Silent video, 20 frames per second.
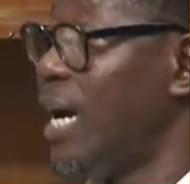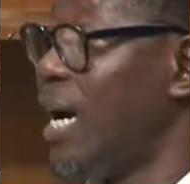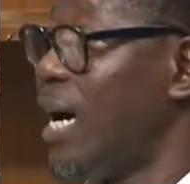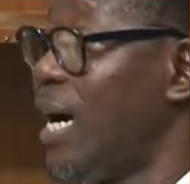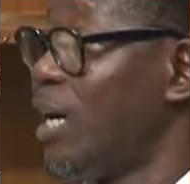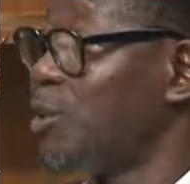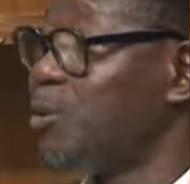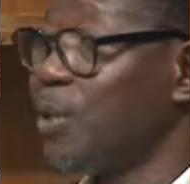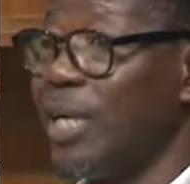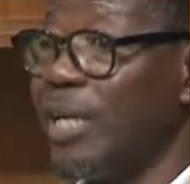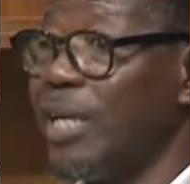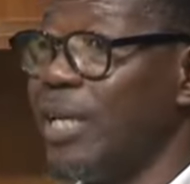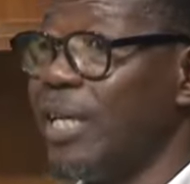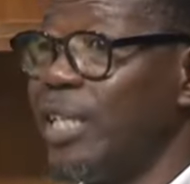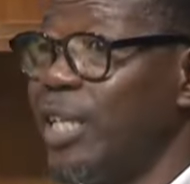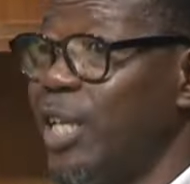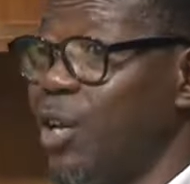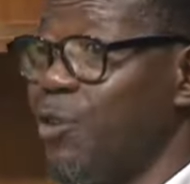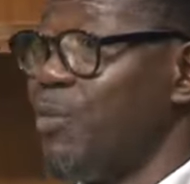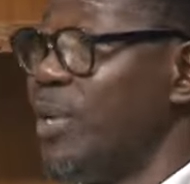actually
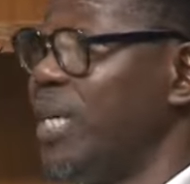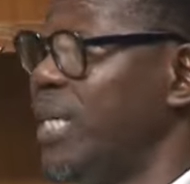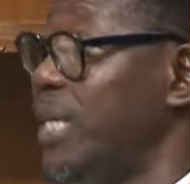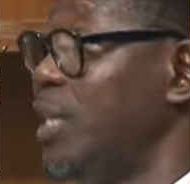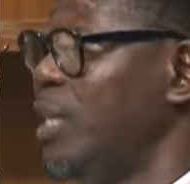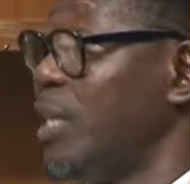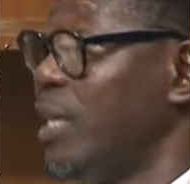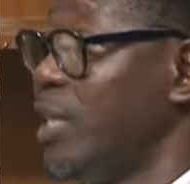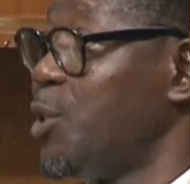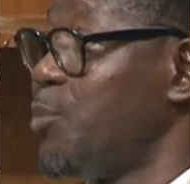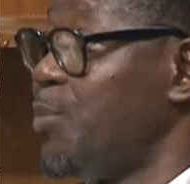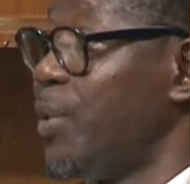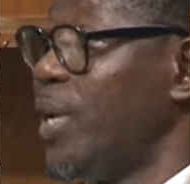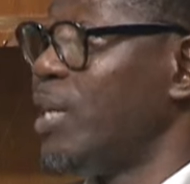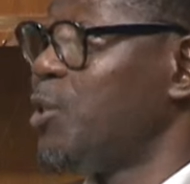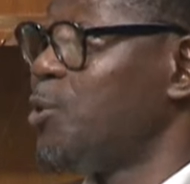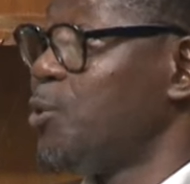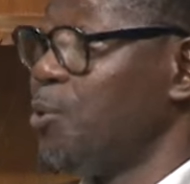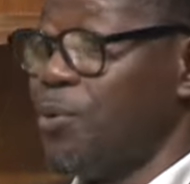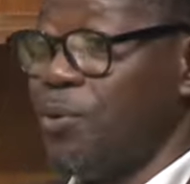gave me the
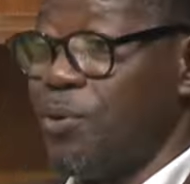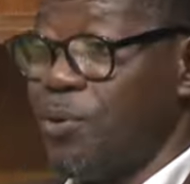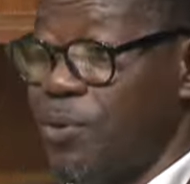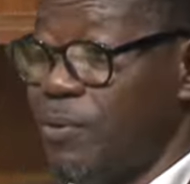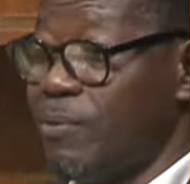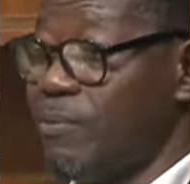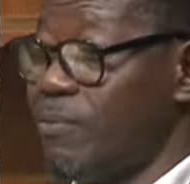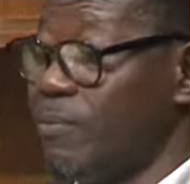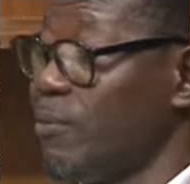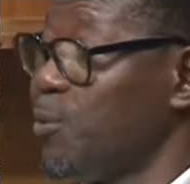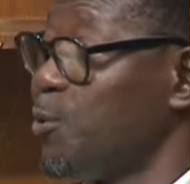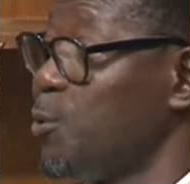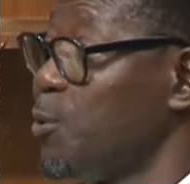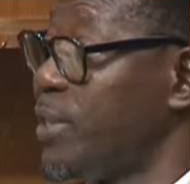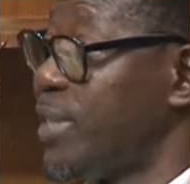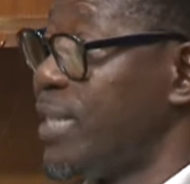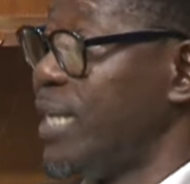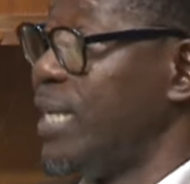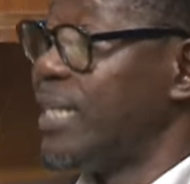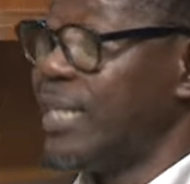space to
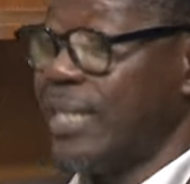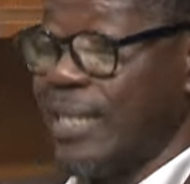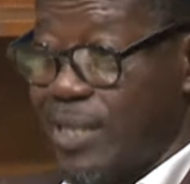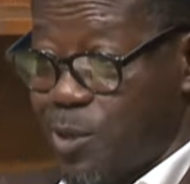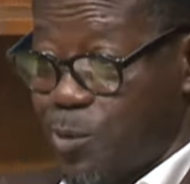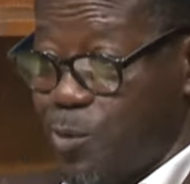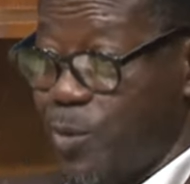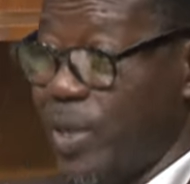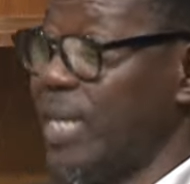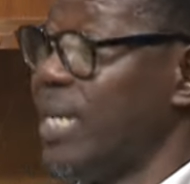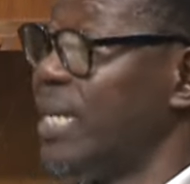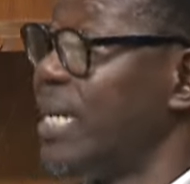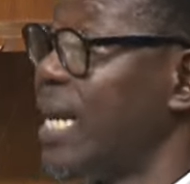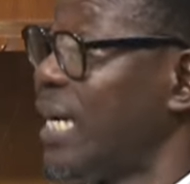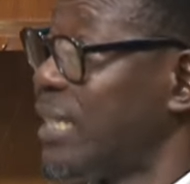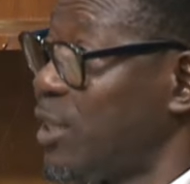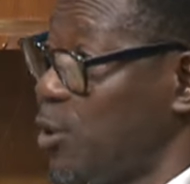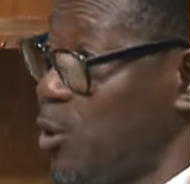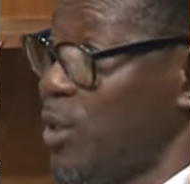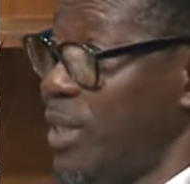sit within
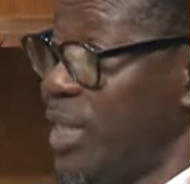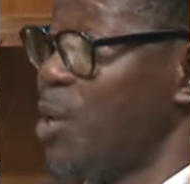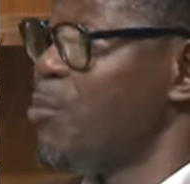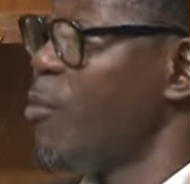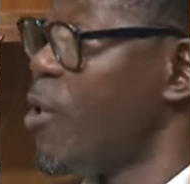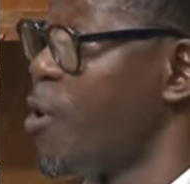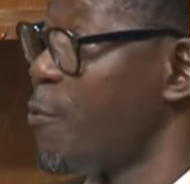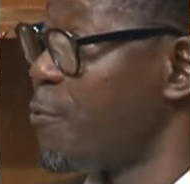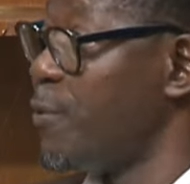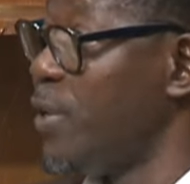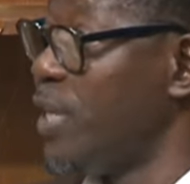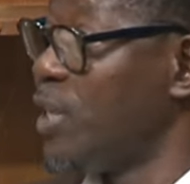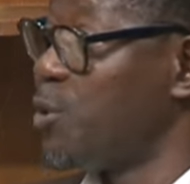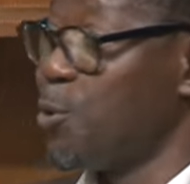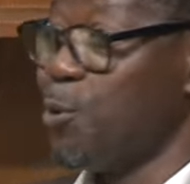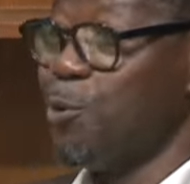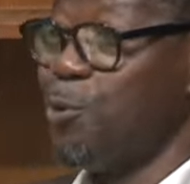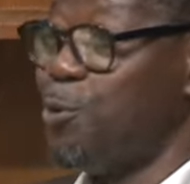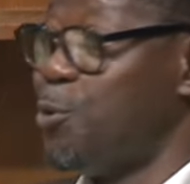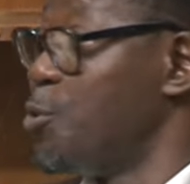that same office
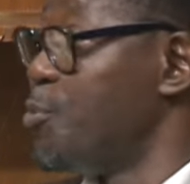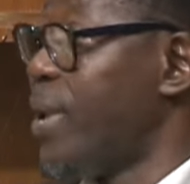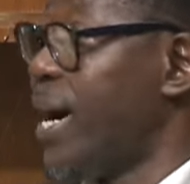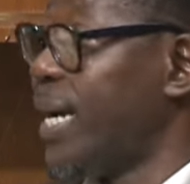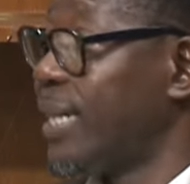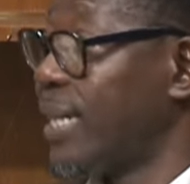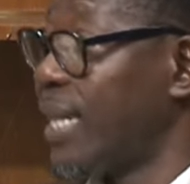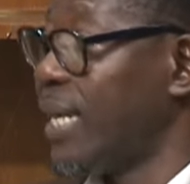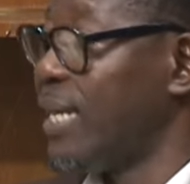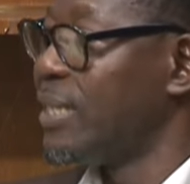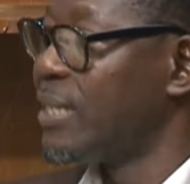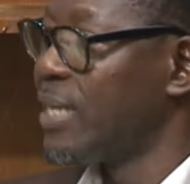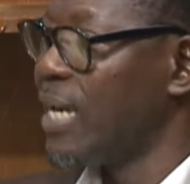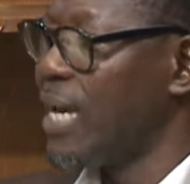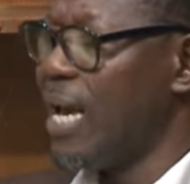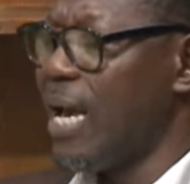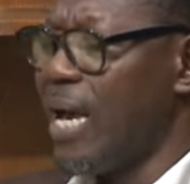to do my things.